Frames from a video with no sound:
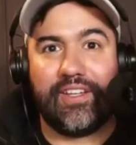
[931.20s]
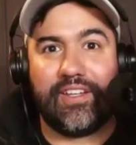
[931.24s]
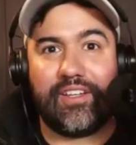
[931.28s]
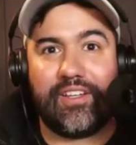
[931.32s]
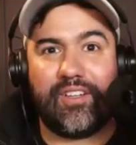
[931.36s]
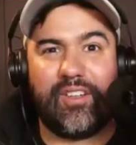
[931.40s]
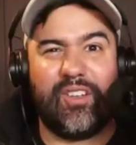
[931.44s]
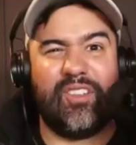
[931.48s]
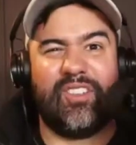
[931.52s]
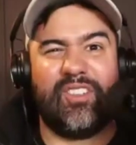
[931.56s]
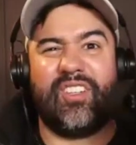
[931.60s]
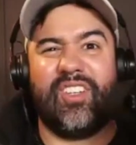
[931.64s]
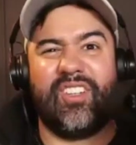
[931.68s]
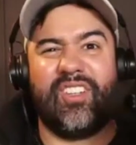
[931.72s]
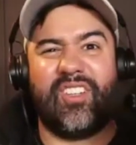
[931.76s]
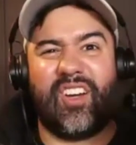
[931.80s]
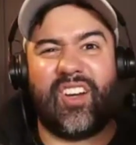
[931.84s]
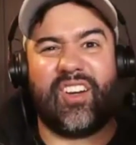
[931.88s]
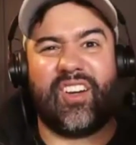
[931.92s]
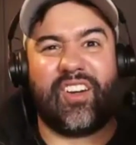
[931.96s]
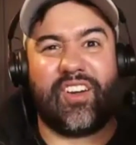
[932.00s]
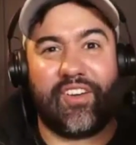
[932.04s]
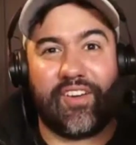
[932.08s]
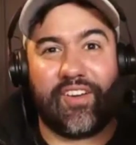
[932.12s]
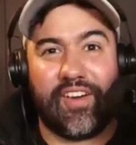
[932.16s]
Cultures
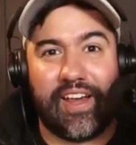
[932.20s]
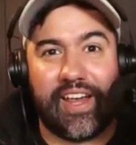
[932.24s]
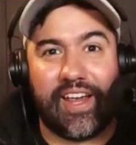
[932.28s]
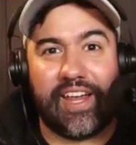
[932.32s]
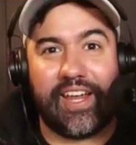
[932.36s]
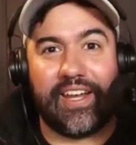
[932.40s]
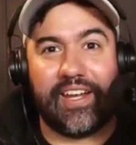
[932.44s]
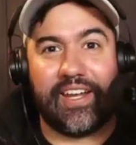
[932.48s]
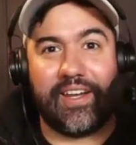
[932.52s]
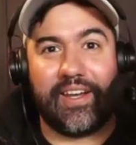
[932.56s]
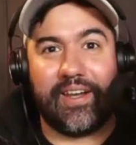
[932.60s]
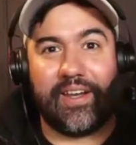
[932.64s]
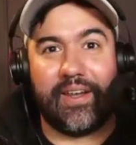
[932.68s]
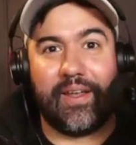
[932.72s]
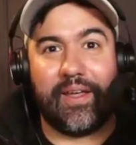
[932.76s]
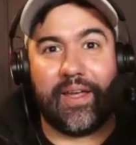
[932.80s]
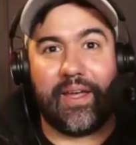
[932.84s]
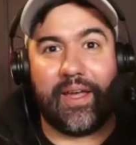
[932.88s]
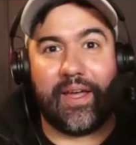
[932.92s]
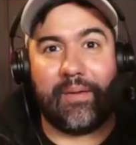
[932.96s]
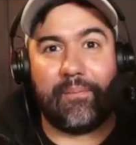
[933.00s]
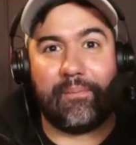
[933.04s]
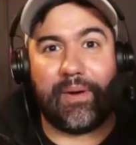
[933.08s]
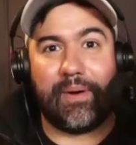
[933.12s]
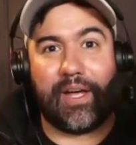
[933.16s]
aren't great,
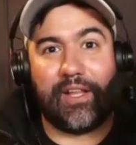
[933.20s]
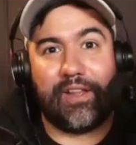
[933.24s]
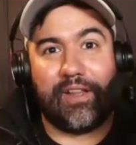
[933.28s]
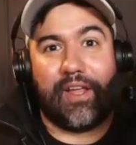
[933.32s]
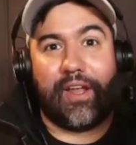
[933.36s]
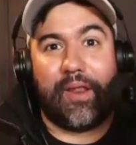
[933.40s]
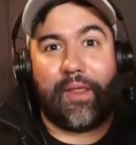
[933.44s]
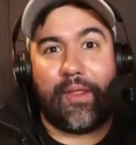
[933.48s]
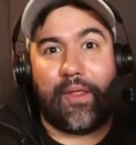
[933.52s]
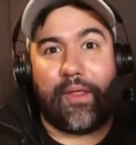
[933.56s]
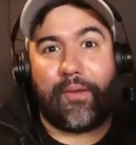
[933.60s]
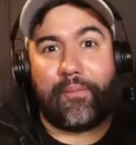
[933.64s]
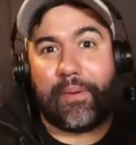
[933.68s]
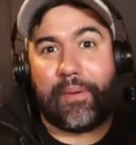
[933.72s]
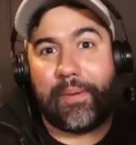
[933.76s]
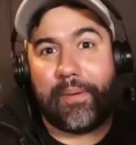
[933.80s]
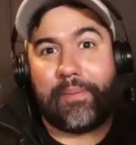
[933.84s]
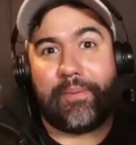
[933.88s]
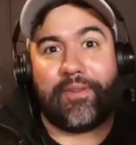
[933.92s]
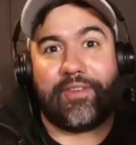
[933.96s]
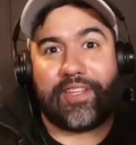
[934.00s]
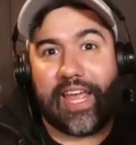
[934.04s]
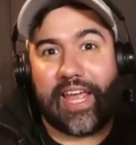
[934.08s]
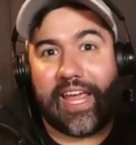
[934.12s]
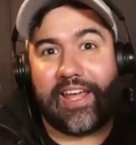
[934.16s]
but a lot of those
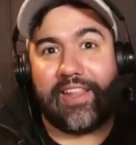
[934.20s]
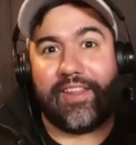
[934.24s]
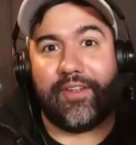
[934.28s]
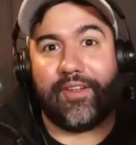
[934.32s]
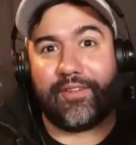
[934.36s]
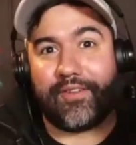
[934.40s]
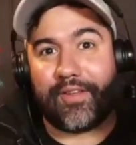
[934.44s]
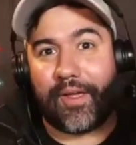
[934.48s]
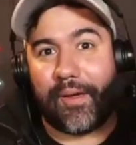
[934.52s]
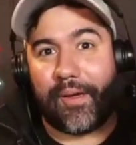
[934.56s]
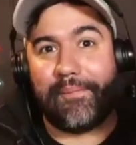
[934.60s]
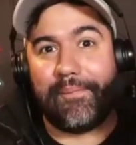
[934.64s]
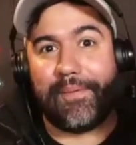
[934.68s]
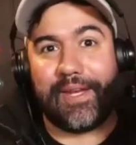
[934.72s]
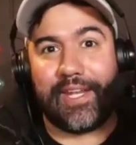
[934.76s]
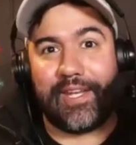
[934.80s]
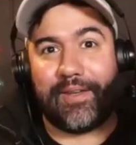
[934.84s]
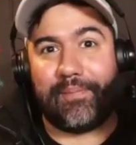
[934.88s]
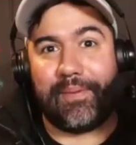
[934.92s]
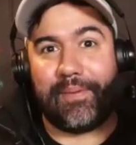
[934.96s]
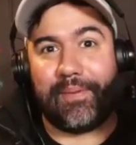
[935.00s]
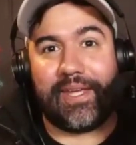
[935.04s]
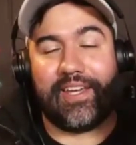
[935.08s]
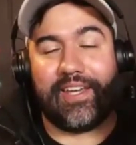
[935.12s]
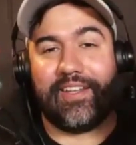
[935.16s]
people stay at those companies
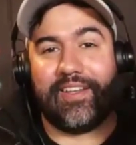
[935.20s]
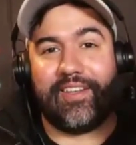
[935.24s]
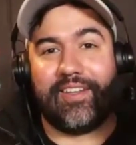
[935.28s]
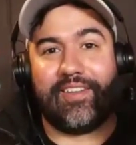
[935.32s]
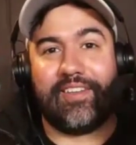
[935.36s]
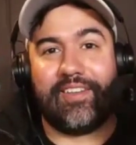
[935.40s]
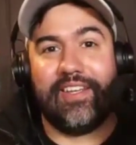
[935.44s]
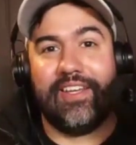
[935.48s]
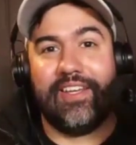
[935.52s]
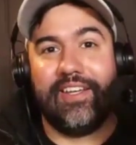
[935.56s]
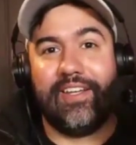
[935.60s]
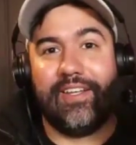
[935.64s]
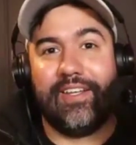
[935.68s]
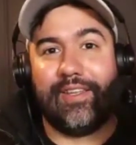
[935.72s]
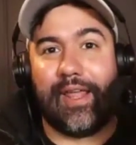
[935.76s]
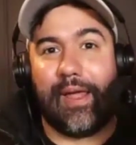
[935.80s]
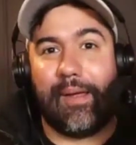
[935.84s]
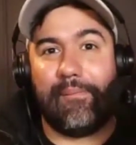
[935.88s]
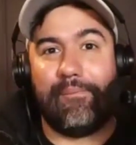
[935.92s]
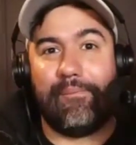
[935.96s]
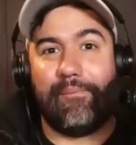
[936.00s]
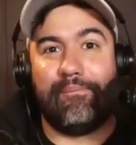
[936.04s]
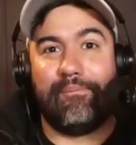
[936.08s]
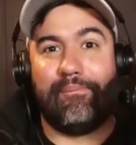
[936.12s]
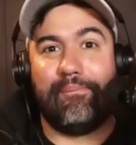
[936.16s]
because
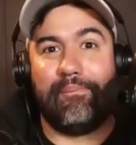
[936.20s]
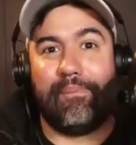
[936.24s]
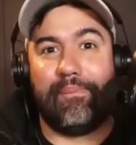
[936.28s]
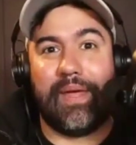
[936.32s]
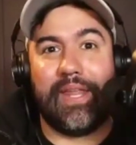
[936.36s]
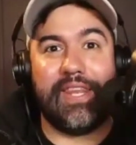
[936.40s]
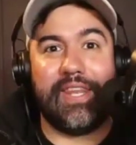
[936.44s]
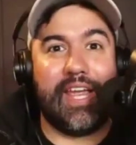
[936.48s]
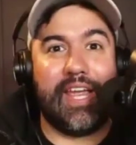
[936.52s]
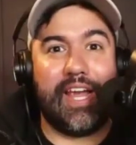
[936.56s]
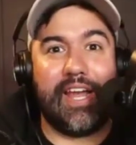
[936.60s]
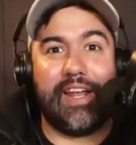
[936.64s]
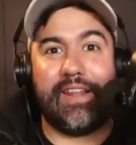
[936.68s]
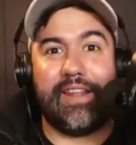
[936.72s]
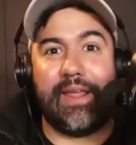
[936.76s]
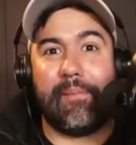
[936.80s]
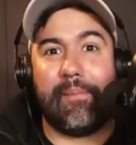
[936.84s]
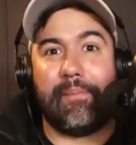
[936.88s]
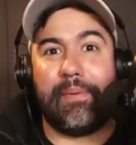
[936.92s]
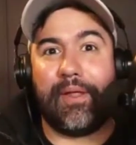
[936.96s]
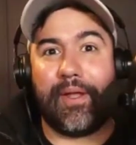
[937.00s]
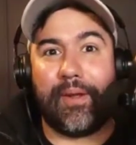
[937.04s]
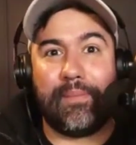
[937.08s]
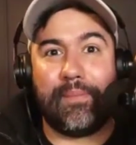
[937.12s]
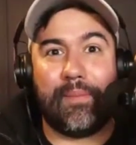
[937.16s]
they've been there, they
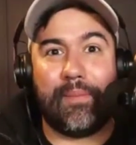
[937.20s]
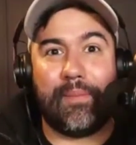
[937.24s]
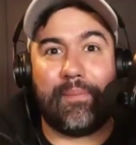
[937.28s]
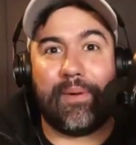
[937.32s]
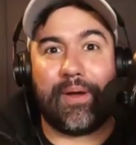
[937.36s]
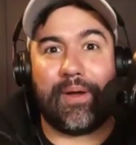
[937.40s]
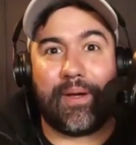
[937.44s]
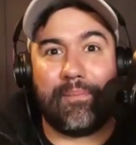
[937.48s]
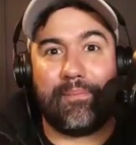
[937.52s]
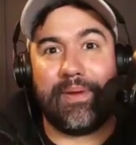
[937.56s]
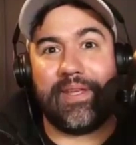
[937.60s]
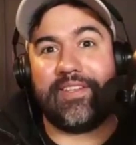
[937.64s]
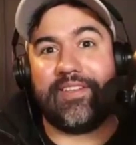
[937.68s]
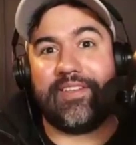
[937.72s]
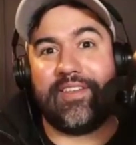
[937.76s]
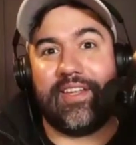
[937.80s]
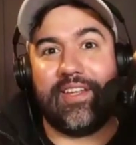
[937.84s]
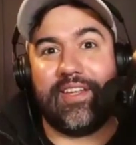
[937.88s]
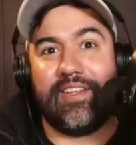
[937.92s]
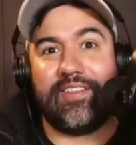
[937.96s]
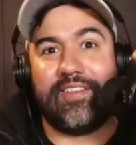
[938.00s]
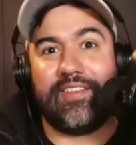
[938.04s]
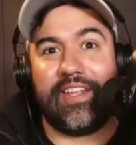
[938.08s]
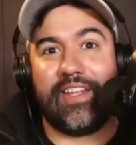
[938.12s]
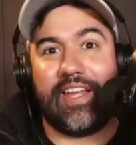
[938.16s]
built up a book of
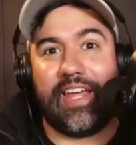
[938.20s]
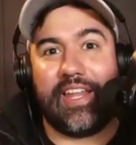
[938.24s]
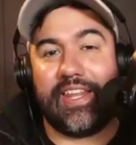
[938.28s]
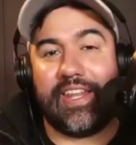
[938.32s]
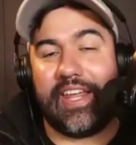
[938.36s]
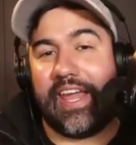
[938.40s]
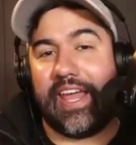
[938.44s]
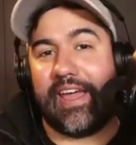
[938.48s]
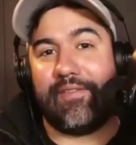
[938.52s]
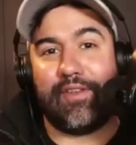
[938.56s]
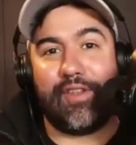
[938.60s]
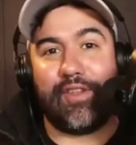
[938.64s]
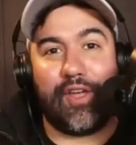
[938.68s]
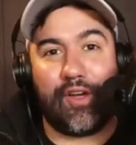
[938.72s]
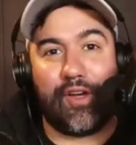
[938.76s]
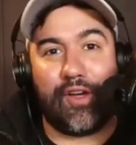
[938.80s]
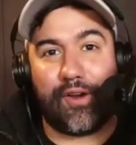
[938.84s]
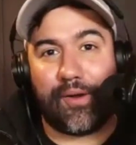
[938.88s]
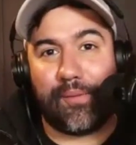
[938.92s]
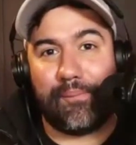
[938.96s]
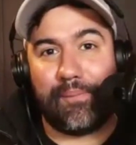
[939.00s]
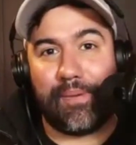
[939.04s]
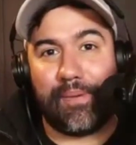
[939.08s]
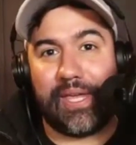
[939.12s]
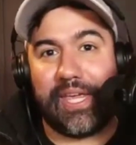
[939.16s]
business, and they have a
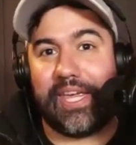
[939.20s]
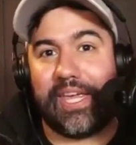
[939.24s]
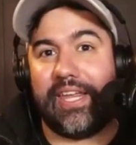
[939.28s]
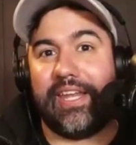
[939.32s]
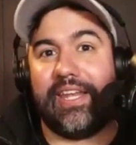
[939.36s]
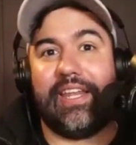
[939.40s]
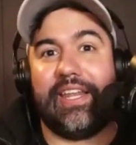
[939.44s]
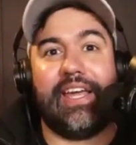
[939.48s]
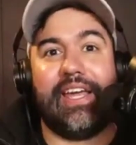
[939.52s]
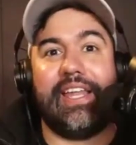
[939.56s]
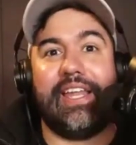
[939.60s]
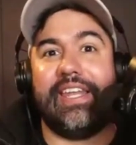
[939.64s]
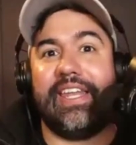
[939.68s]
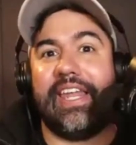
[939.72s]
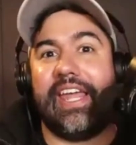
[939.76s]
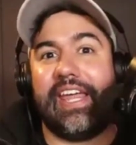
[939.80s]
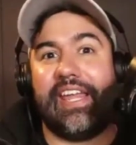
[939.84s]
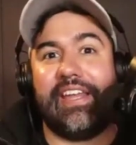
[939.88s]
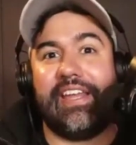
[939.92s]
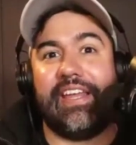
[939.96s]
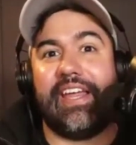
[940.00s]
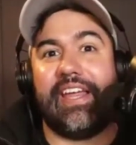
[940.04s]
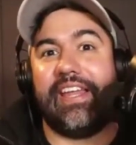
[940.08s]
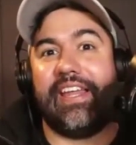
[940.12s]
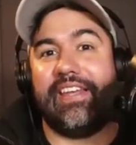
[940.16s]
non-compete,
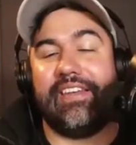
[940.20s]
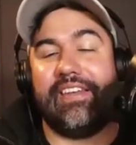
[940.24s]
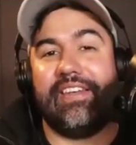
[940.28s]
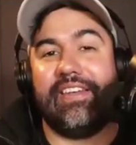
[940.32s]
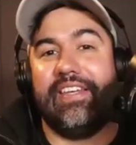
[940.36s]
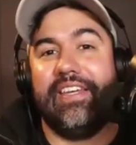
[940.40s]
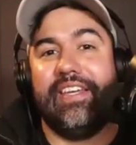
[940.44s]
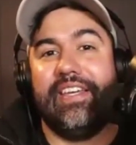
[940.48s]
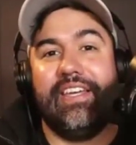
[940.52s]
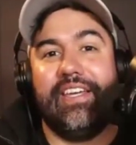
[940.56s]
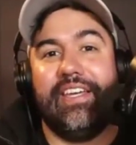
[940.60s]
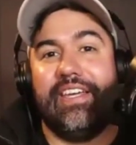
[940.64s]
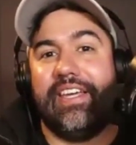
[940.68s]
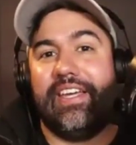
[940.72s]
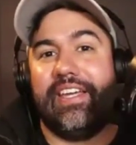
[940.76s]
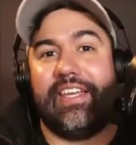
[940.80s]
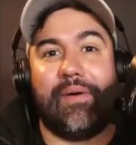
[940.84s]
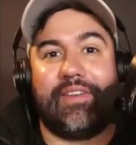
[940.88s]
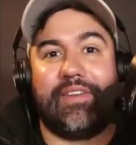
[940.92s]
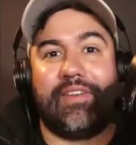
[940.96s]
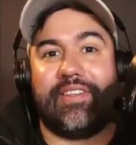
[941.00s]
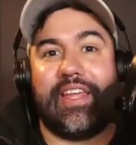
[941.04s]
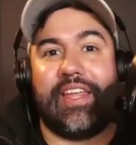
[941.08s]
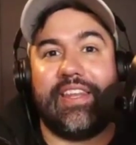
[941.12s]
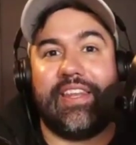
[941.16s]

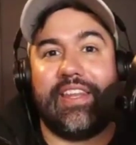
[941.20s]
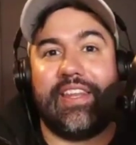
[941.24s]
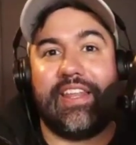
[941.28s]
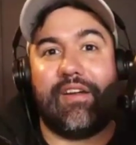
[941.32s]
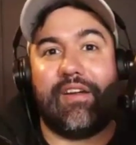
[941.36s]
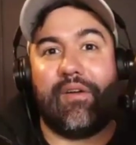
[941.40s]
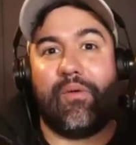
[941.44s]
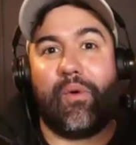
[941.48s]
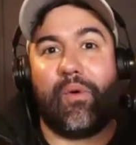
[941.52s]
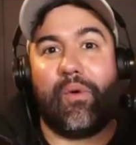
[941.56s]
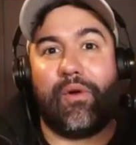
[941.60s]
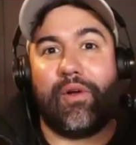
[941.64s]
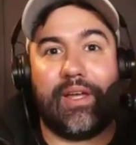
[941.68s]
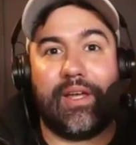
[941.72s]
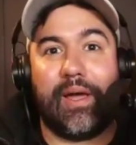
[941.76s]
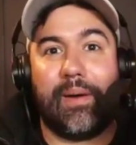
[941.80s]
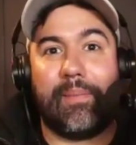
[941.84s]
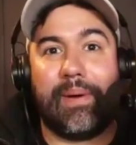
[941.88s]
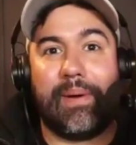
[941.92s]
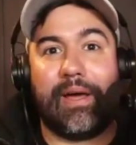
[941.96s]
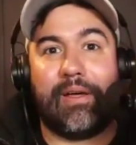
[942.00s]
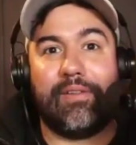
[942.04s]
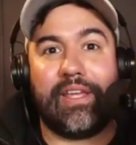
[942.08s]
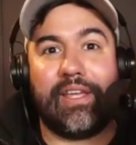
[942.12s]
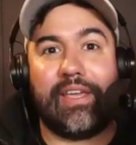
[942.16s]
but they're worried
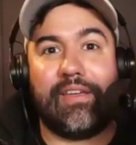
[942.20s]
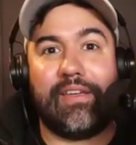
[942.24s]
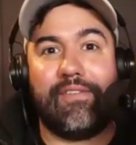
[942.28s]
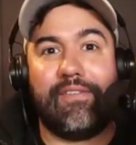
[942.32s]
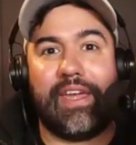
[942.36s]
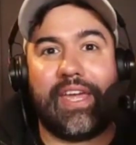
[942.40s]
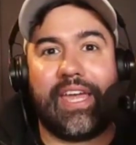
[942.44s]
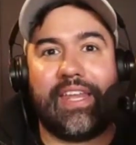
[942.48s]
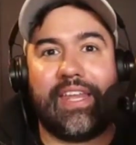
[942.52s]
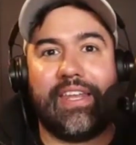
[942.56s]
about leaving.